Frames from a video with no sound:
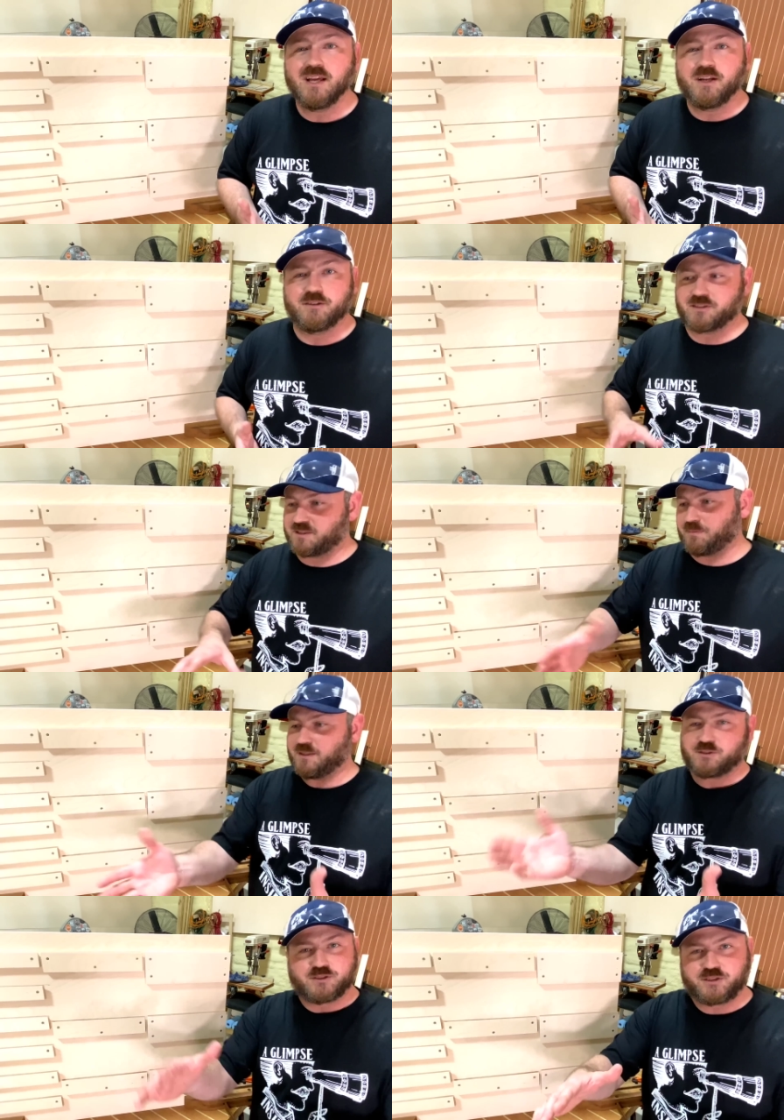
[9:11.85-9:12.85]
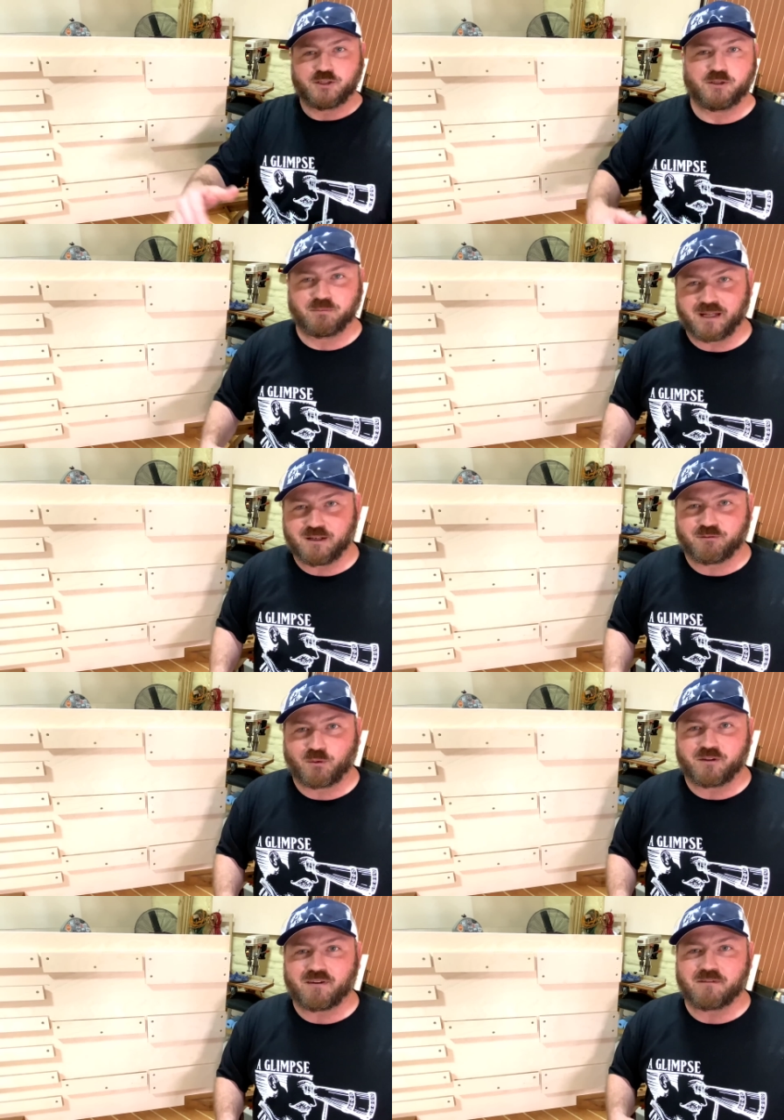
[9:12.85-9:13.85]
You just simply tilt your blade to
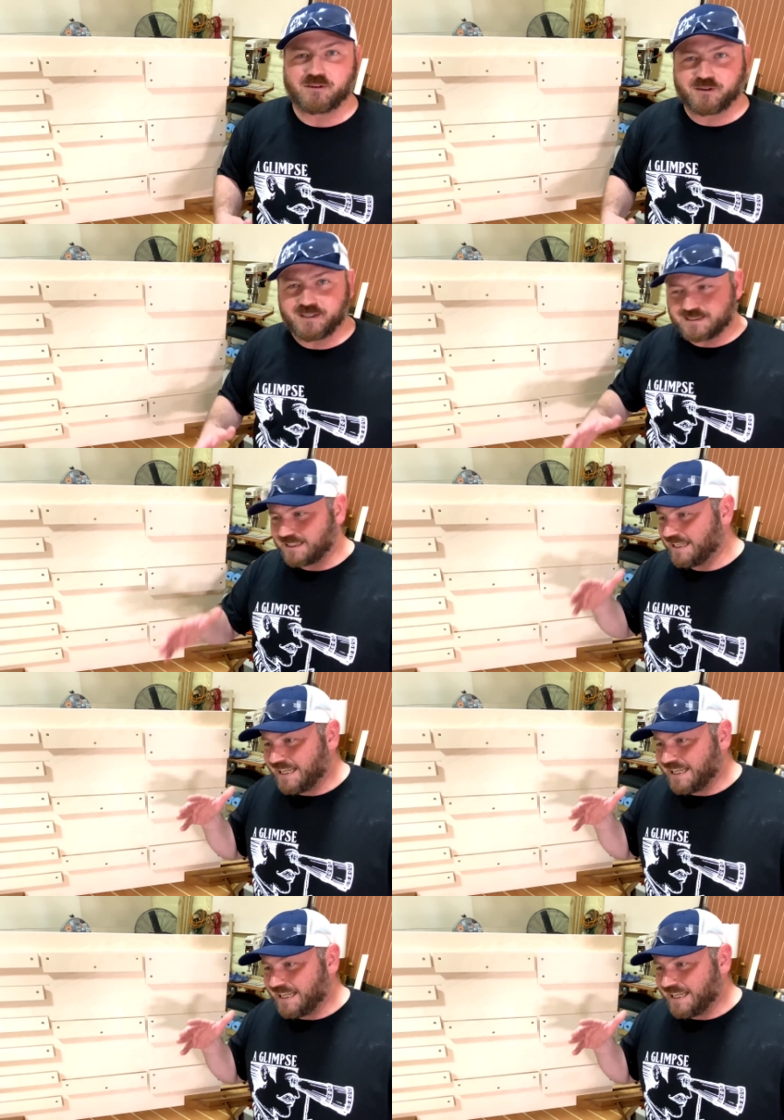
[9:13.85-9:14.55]
45 degrees